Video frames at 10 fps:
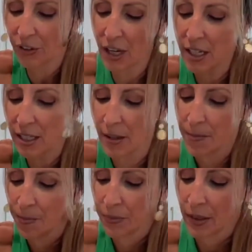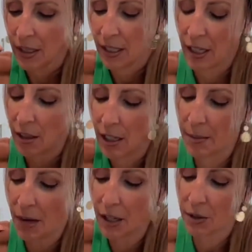for us
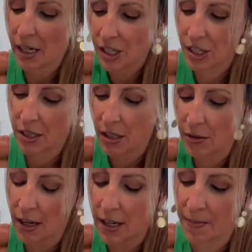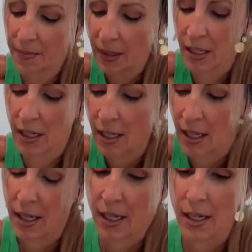in moderation, right?
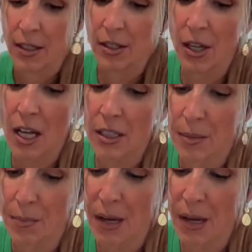Salt,